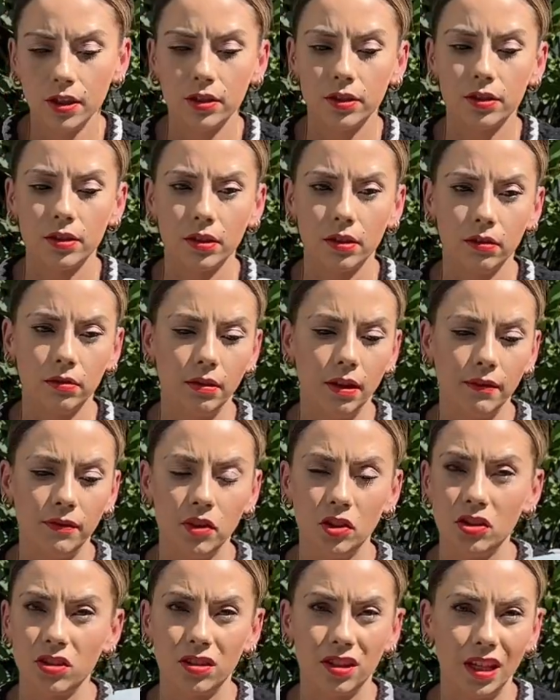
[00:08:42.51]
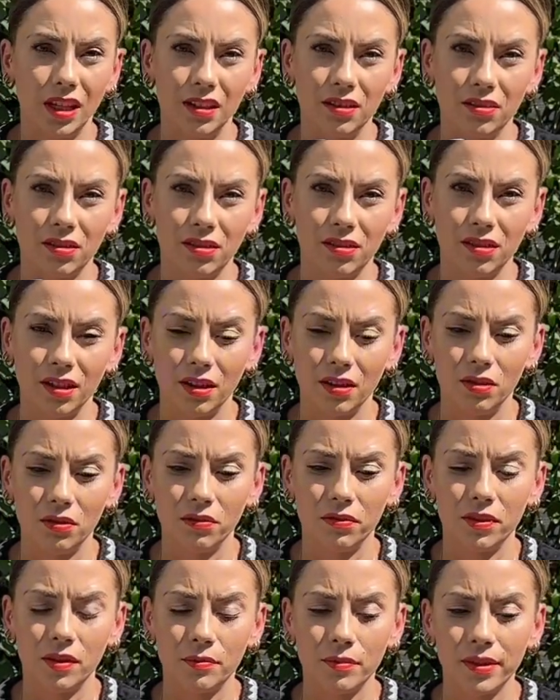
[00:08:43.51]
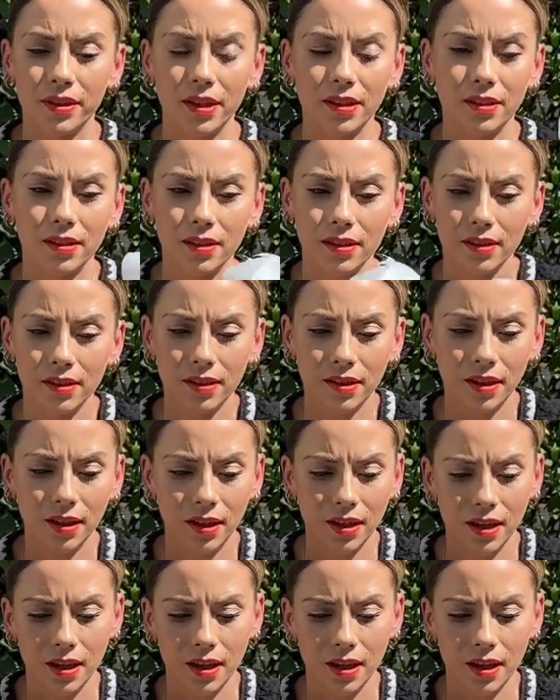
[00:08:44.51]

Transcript: So if you just take yourself some scissors,